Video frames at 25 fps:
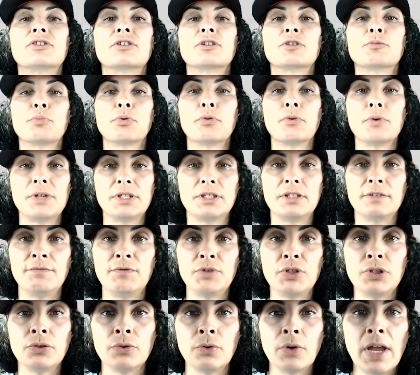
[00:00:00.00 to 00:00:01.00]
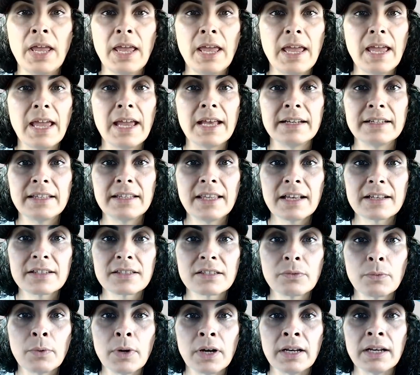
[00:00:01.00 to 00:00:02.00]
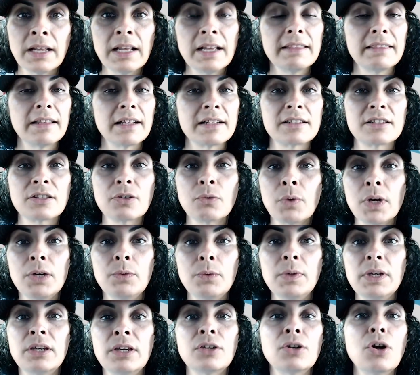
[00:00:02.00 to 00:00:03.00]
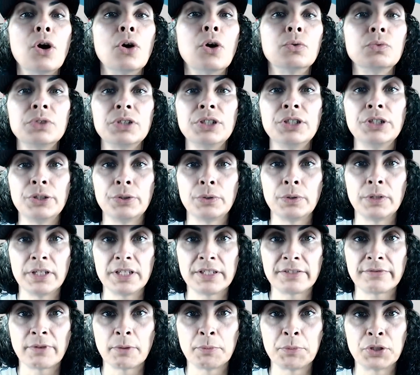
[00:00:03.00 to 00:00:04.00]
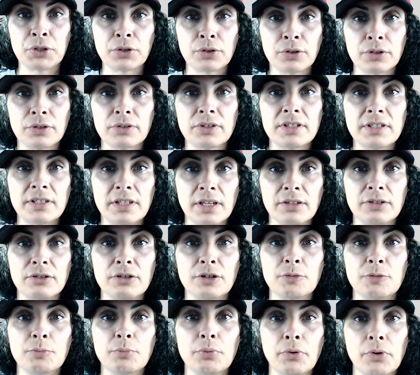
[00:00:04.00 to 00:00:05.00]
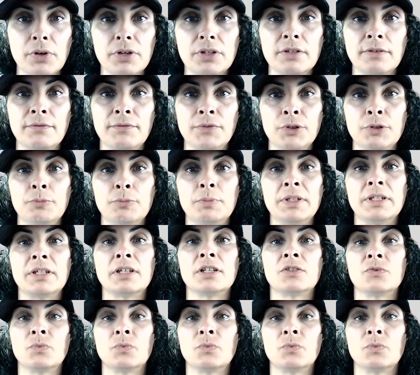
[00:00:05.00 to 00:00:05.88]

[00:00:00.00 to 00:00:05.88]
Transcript: point of view. And guess what? That's the way we can only do it, is from an Earth-centered point of view, because